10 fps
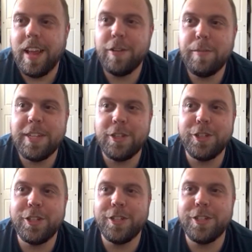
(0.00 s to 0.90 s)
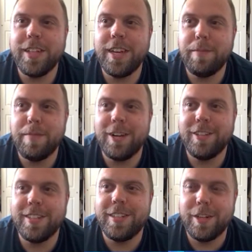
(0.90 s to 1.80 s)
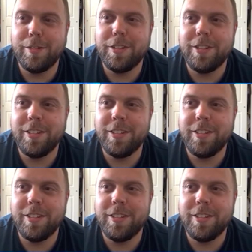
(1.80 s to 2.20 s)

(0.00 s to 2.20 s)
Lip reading: you been shushed in a Barnes and Noble?